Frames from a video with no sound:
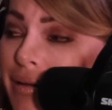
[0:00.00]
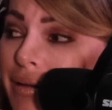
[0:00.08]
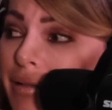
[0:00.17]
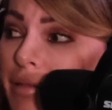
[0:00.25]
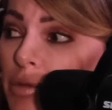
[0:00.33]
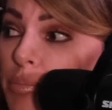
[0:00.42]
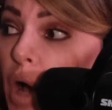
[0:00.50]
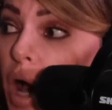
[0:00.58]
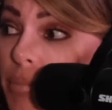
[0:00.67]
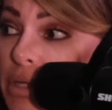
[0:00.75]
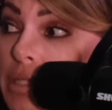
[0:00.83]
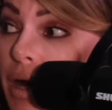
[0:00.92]
Then
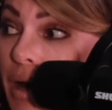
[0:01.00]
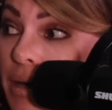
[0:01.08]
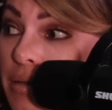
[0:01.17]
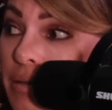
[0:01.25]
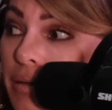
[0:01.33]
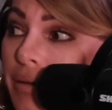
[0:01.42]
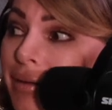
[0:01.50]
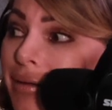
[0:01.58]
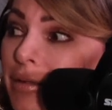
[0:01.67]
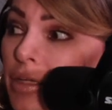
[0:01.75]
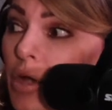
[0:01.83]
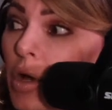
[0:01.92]
Papa died,
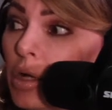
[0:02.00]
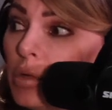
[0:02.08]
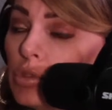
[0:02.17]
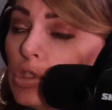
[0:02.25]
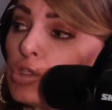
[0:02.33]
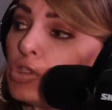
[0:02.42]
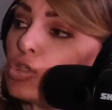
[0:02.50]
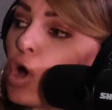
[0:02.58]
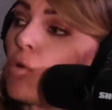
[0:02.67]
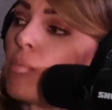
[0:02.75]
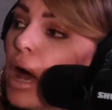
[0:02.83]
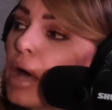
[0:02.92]
and it was just so
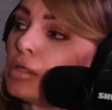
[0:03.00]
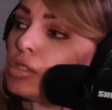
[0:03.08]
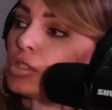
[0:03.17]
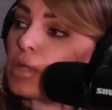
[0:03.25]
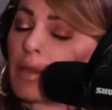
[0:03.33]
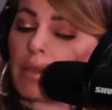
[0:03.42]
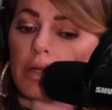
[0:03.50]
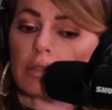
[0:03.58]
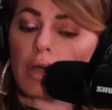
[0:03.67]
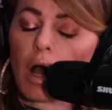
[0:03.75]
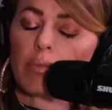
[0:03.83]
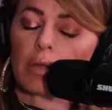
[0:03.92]
much. And then on
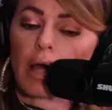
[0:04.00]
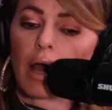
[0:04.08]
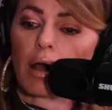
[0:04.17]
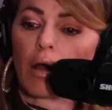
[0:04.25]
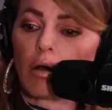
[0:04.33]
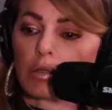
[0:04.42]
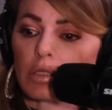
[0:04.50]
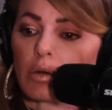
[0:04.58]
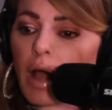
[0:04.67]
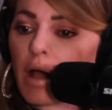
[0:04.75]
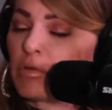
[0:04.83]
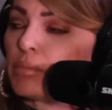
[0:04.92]
top of that, also
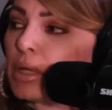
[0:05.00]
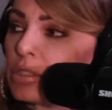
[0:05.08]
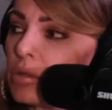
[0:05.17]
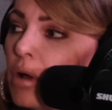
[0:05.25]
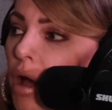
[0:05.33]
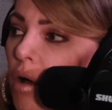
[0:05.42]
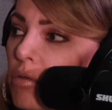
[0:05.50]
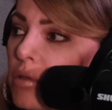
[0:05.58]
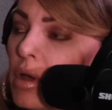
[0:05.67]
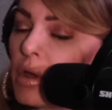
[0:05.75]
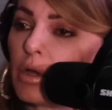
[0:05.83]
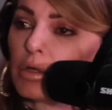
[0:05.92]
having mental health.
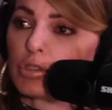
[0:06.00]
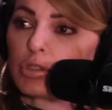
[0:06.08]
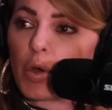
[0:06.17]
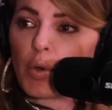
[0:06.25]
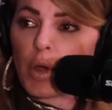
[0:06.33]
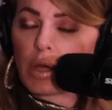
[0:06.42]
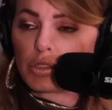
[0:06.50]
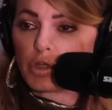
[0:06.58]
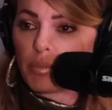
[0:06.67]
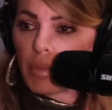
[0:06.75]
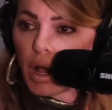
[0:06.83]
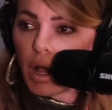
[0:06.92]
So as your
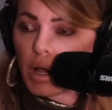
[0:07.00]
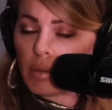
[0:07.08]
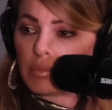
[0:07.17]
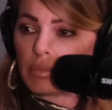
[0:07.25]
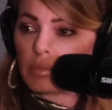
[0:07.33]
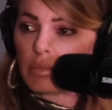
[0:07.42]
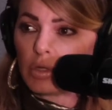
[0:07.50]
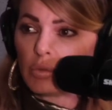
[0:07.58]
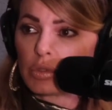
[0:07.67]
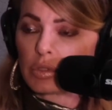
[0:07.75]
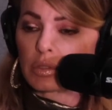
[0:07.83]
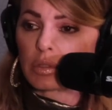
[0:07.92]
mom, it
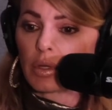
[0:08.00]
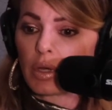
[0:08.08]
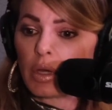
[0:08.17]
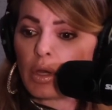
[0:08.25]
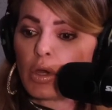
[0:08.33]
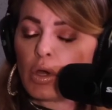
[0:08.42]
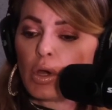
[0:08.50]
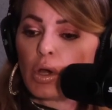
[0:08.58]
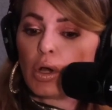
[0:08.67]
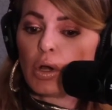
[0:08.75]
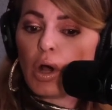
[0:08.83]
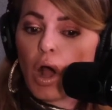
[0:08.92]
was
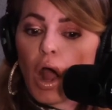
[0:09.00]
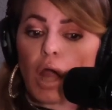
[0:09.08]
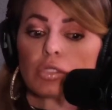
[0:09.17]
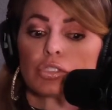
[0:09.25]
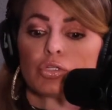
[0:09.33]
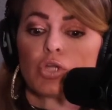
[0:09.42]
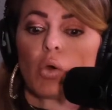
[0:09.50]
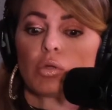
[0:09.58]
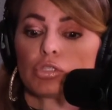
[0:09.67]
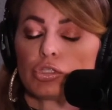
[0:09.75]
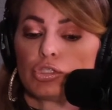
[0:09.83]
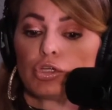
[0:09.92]
hard to know what
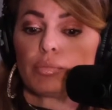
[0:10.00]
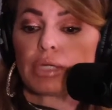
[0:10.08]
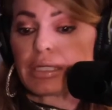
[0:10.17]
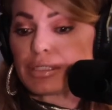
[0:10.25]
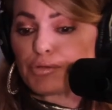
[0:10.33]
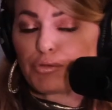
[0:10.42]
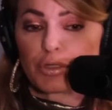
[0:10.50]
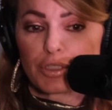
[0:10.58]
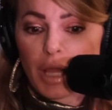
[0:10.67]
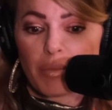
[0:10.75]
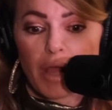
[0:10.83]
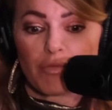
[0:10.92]
to do because the first
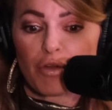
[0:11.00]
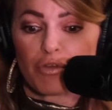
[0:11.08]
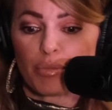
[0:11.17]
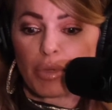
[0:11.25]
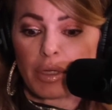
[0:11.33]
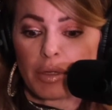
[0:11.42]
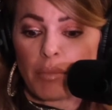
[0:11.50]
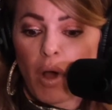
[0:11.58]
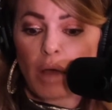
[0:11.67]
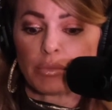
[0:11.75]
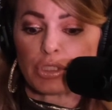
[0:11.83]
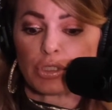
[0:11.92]
time I've ever been a
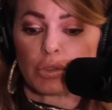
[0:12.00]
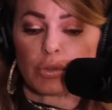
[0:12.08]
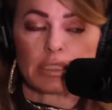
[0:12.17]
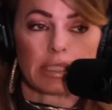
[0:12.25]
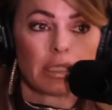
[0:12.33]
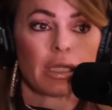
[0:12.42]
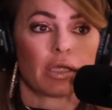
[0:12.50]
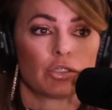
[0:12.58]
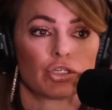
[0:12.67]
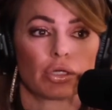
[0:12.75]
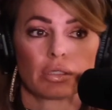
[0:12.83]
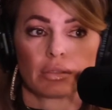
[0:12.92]
mom to a
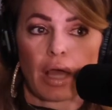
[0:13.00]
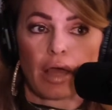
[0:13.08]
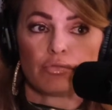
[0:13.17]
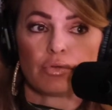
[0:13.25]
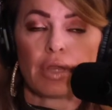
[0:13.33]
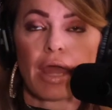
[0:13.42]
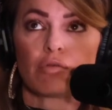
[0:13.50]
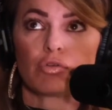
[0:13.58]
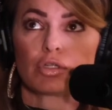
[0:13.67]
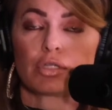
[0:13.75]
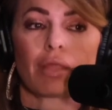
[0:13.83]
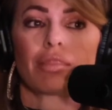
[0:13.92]
teenager. I've never
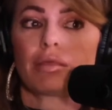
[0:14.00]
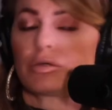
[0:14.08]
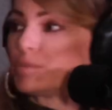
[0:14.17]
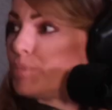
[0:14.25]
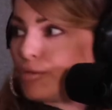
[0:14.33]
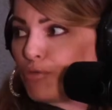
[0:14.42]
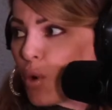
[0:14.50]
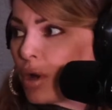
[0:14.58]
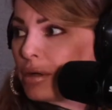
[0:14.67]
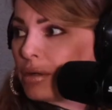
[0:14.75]
done this before,